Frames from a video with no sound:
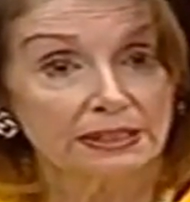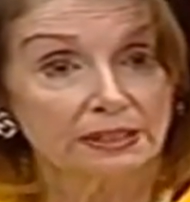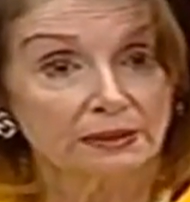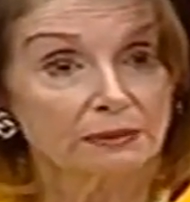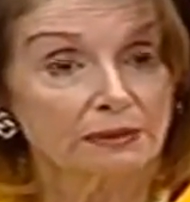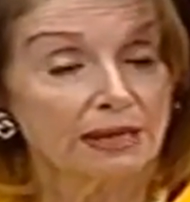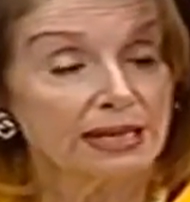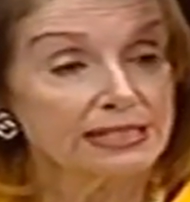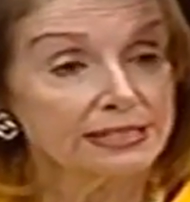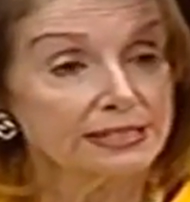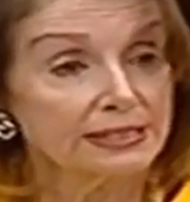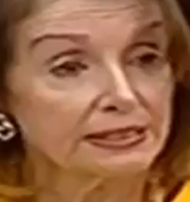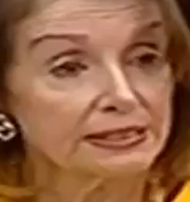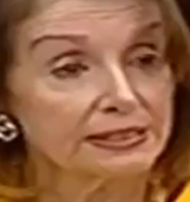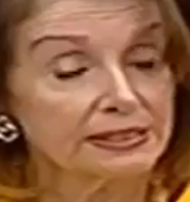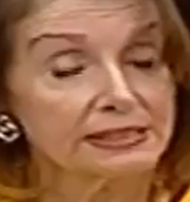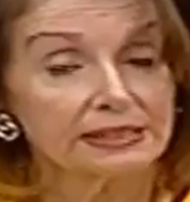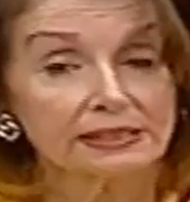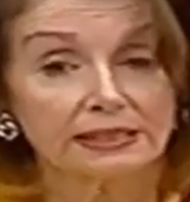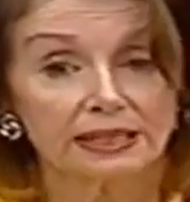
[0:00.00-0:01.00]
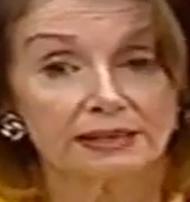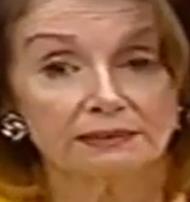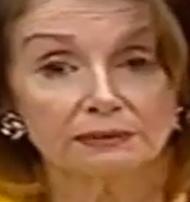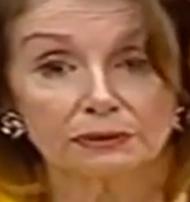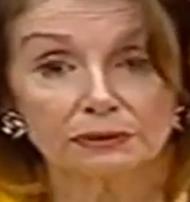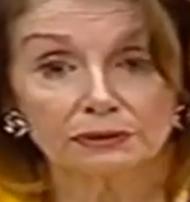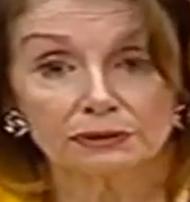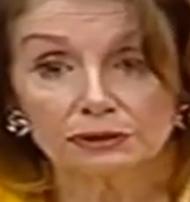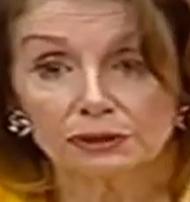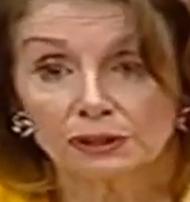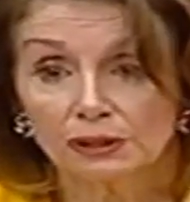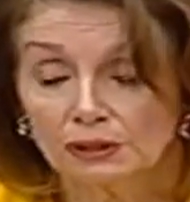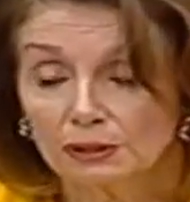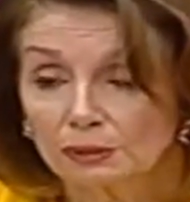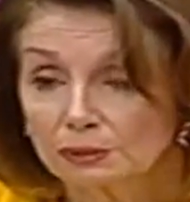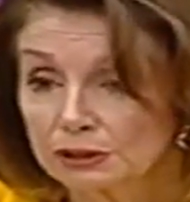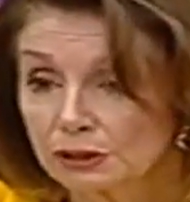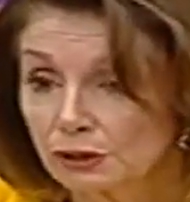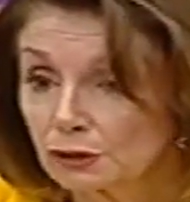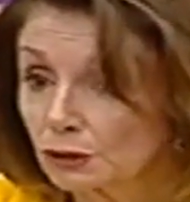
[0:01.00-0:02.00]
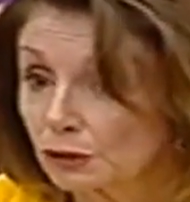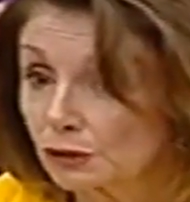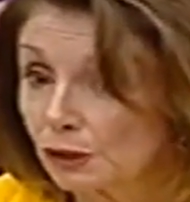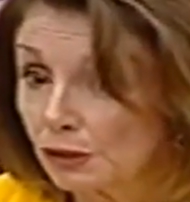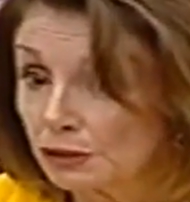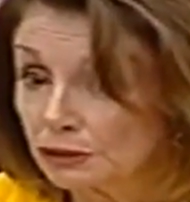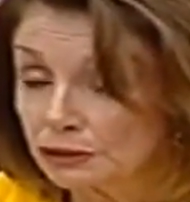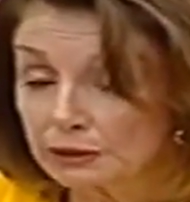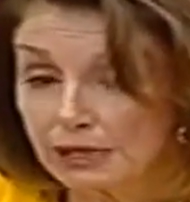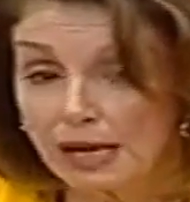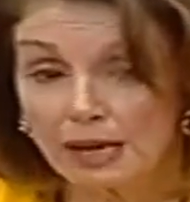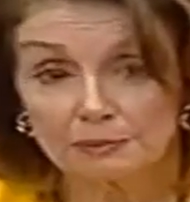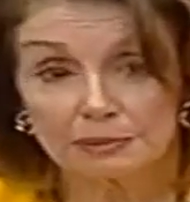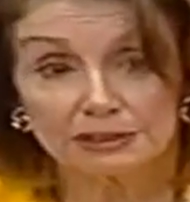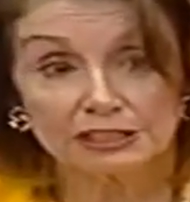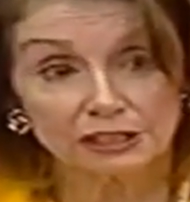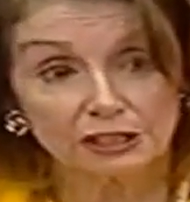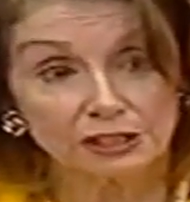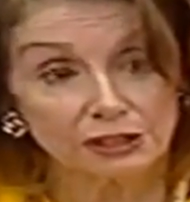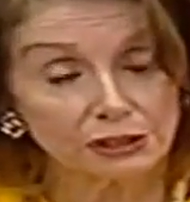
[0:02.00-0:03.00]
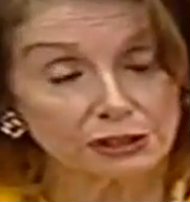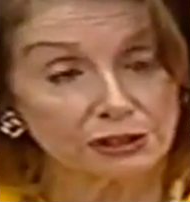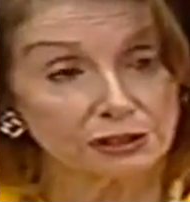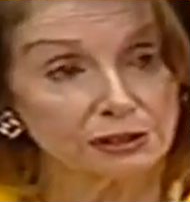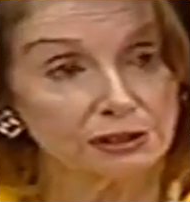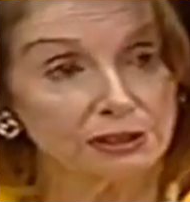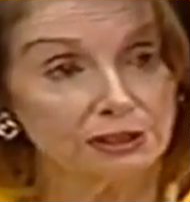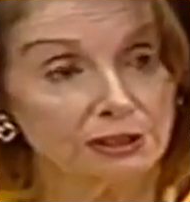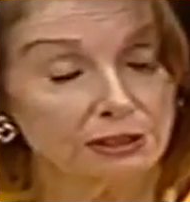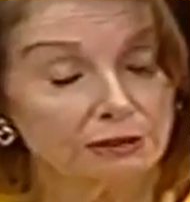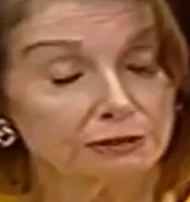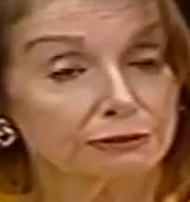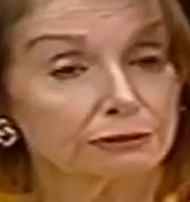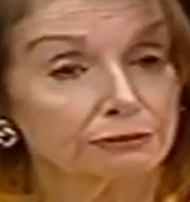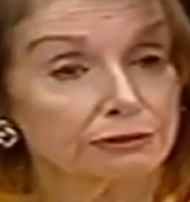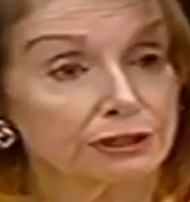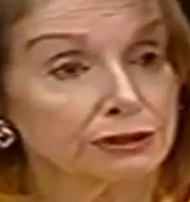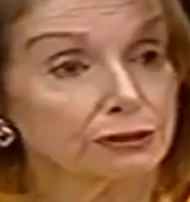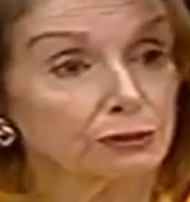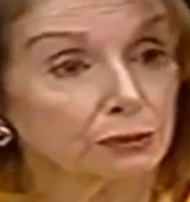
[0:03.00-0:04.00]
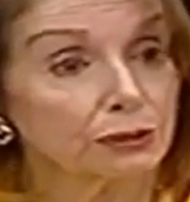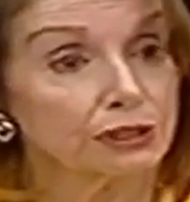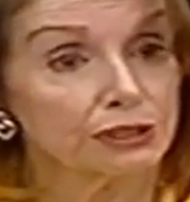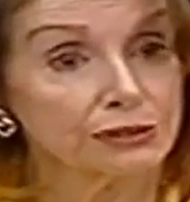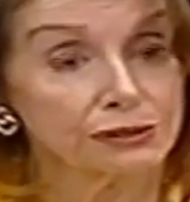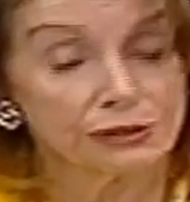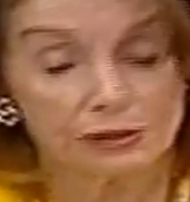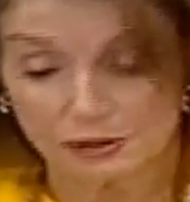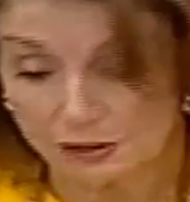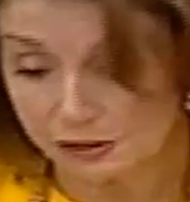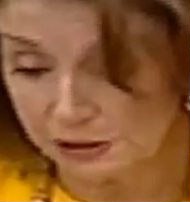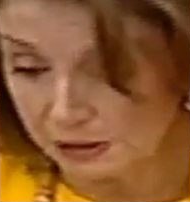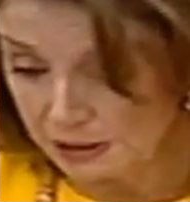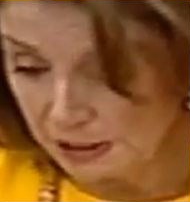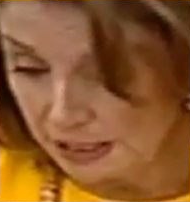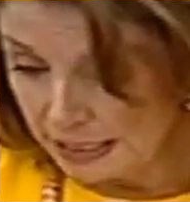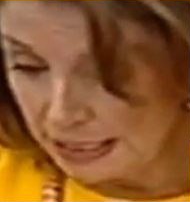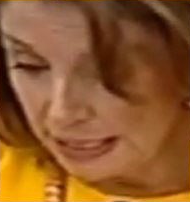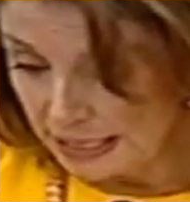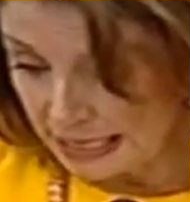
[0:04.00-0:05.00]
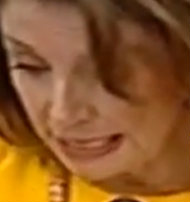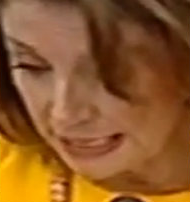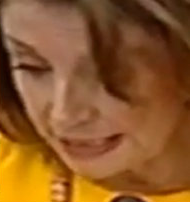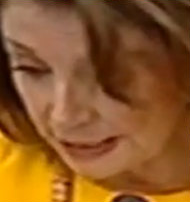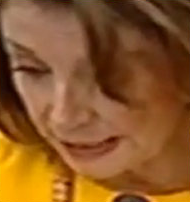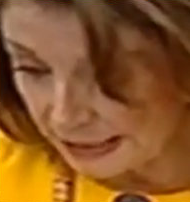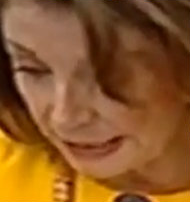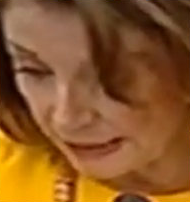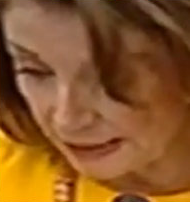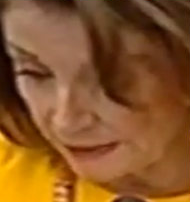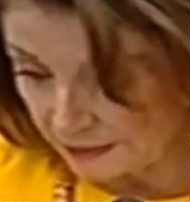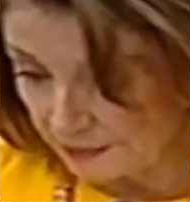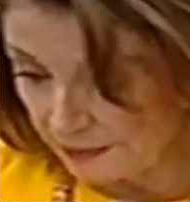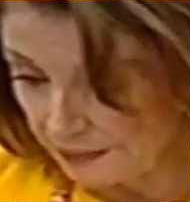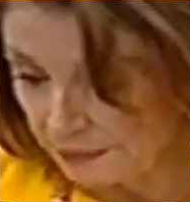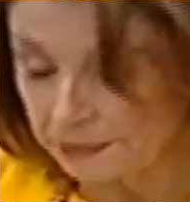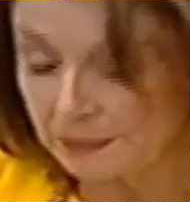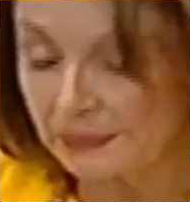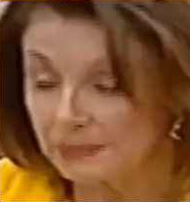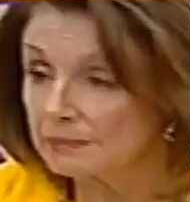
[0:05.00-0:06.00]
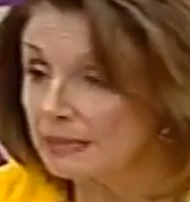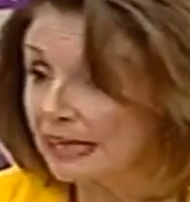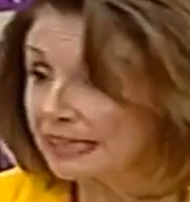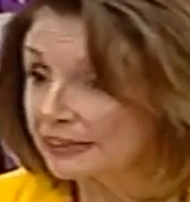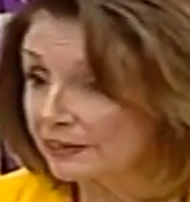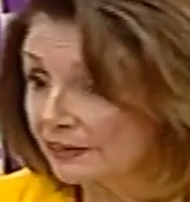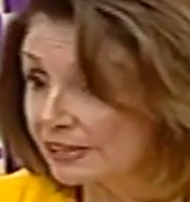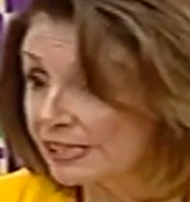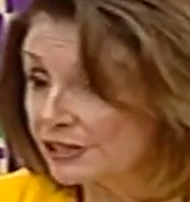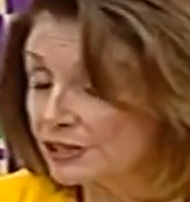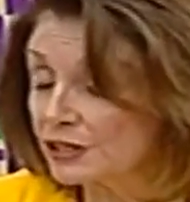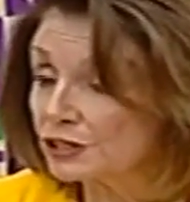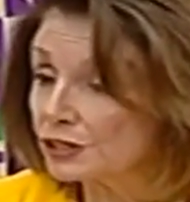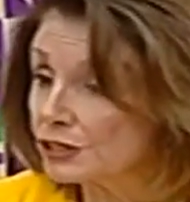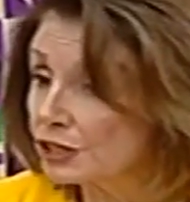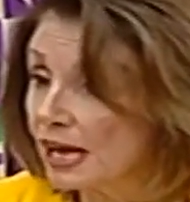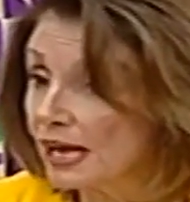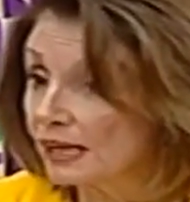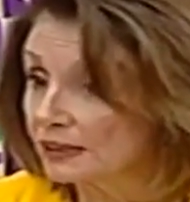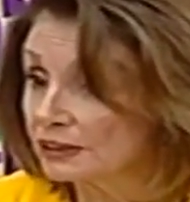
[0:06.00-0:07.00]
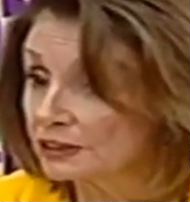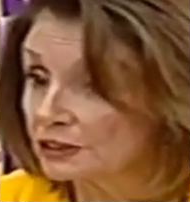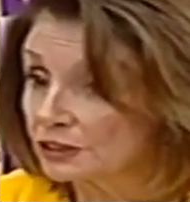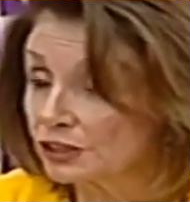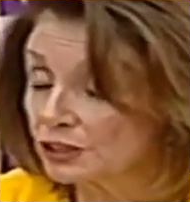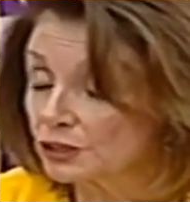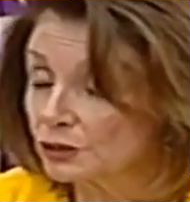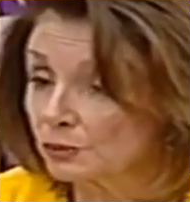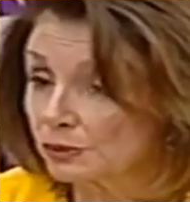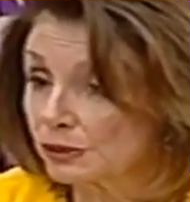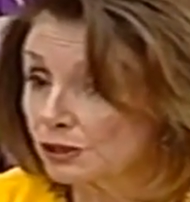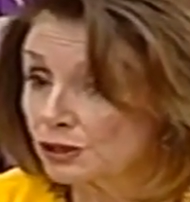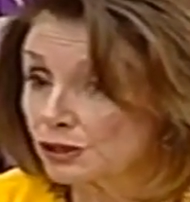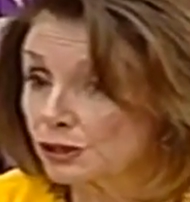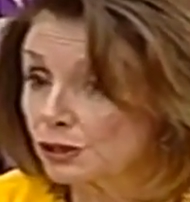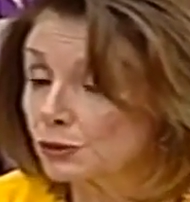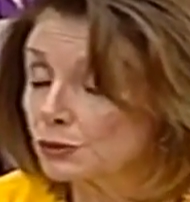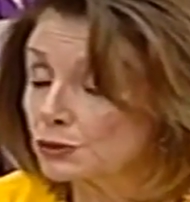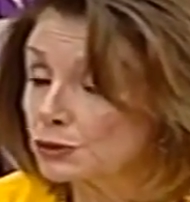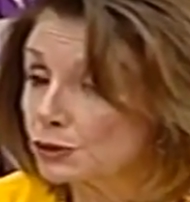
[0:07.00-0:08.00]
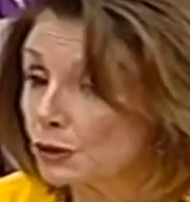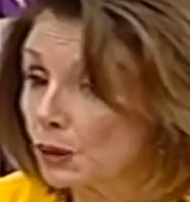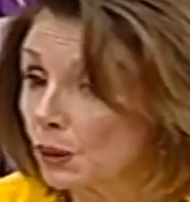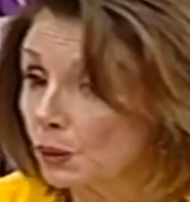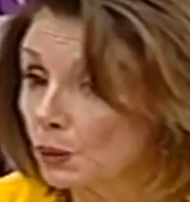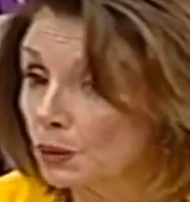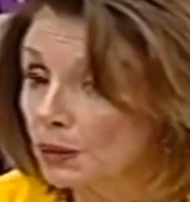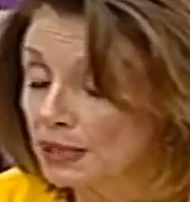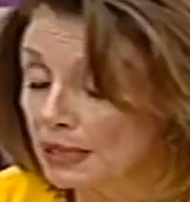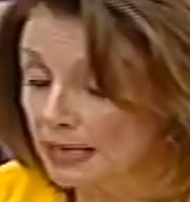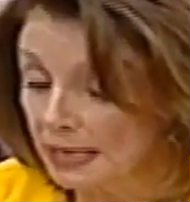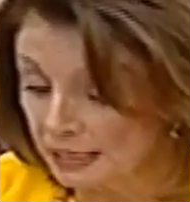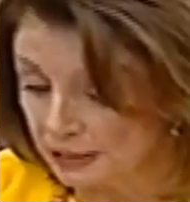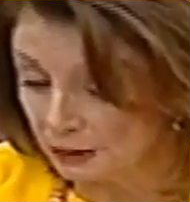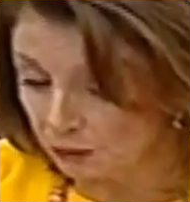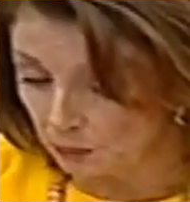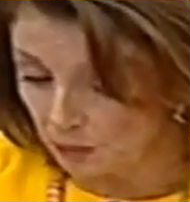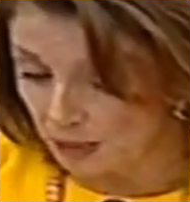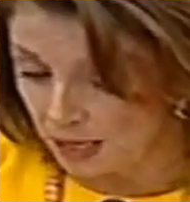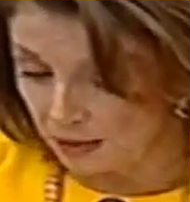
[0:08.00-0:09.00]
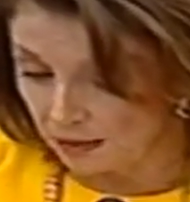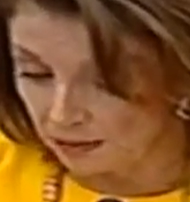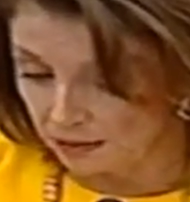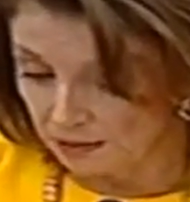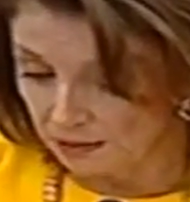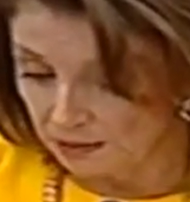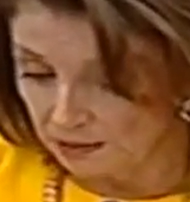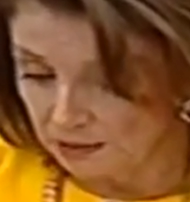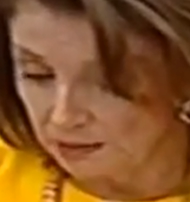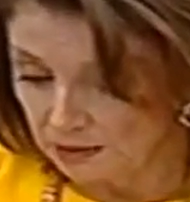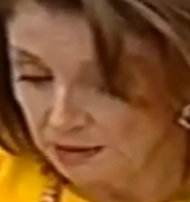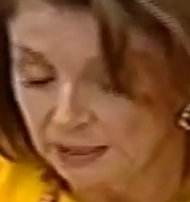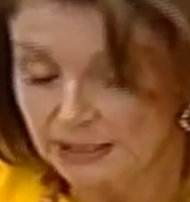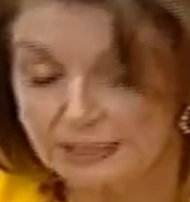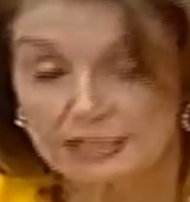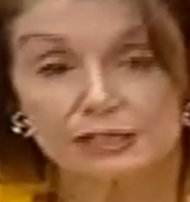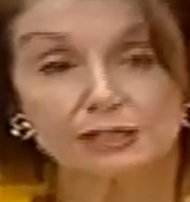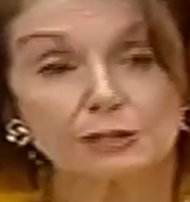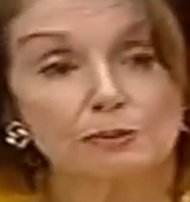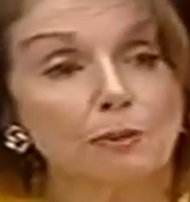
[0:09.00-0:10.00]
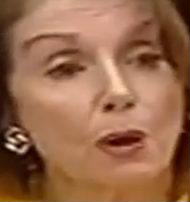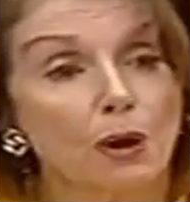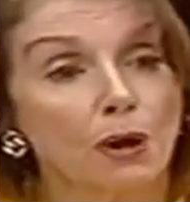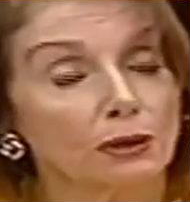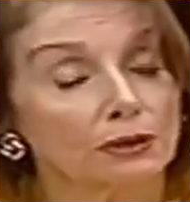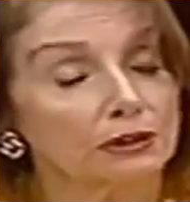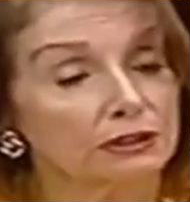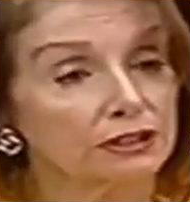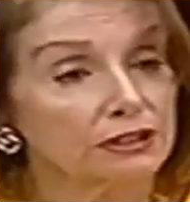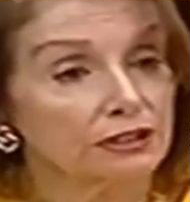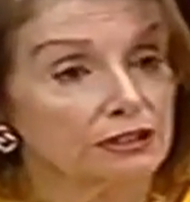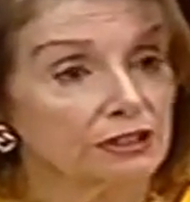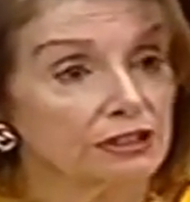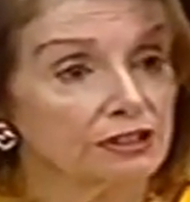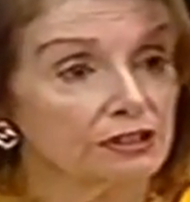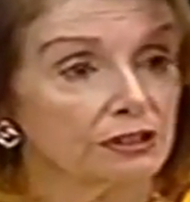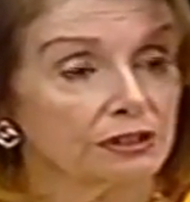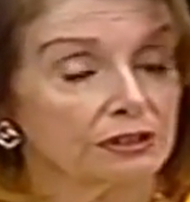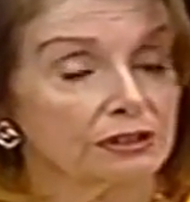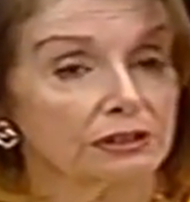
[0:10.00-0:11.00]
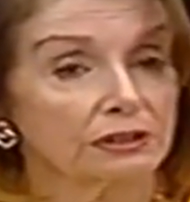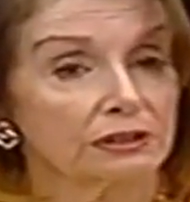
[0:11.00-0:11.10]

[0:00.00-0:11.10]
rising sea levels, which cause competition for resources, and migration challenges, which do so as well. And it's a moral decision.